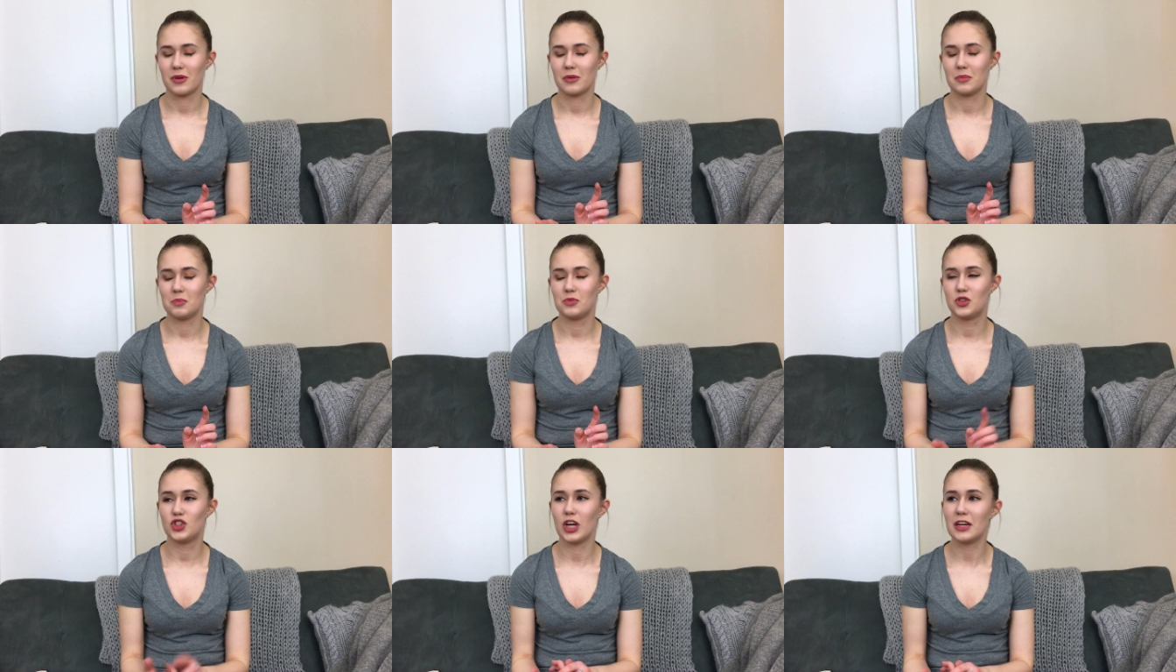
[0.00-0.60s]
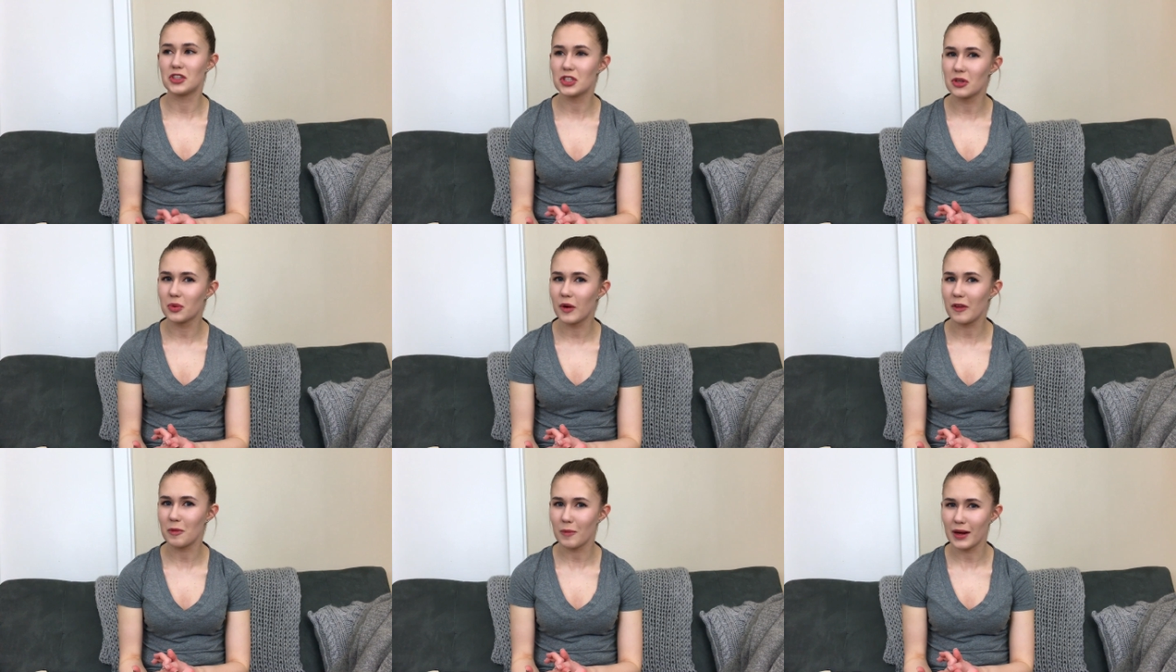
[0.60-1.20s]
I'm
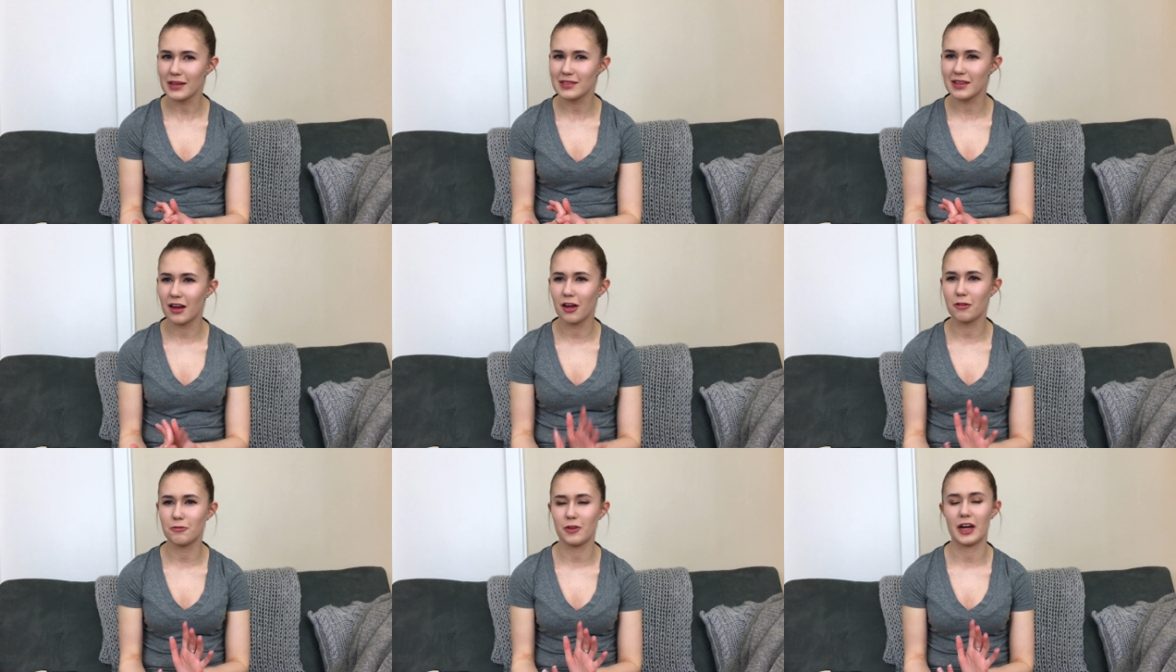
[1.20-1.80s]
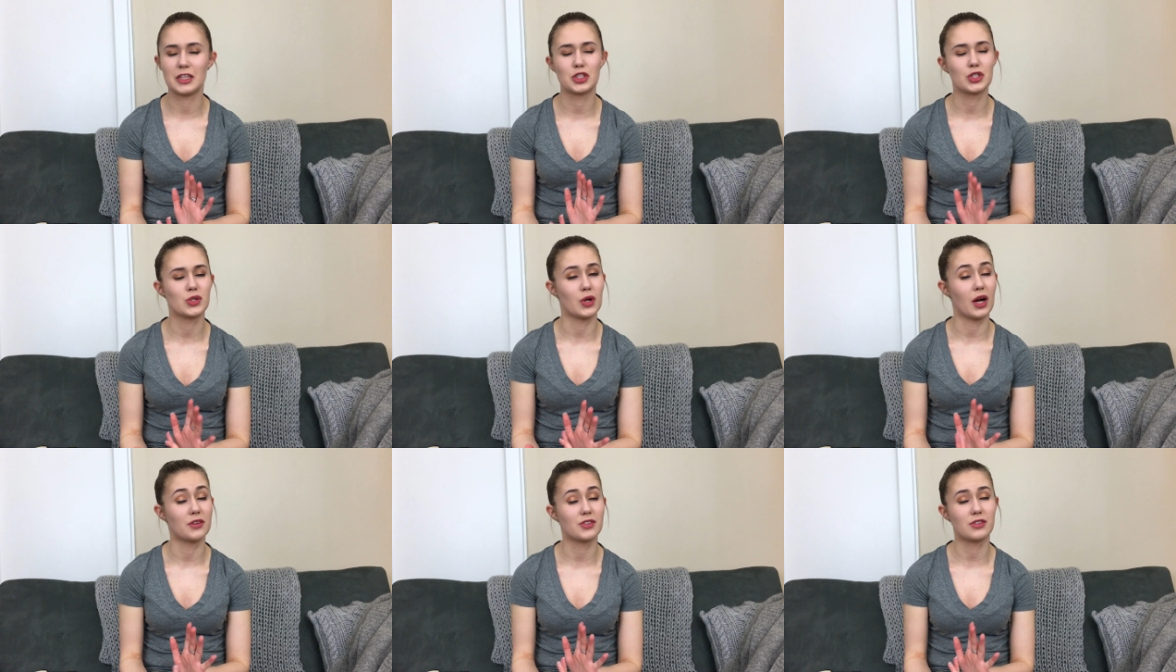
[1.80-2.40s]
gentle with myself. I
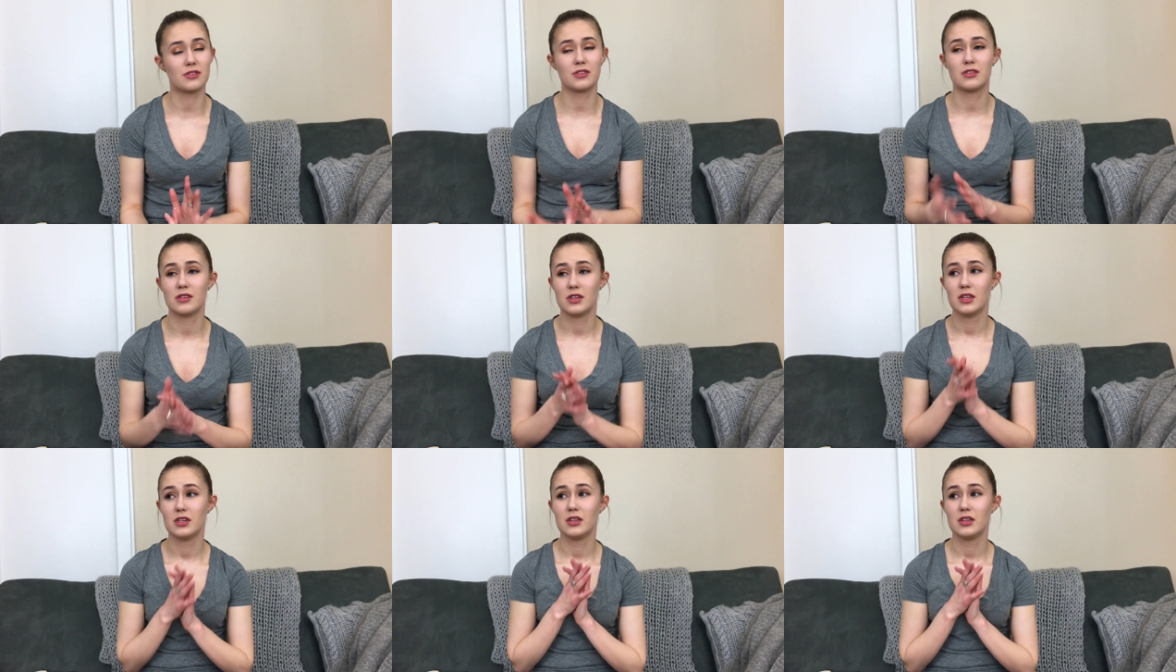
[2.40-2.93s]
trust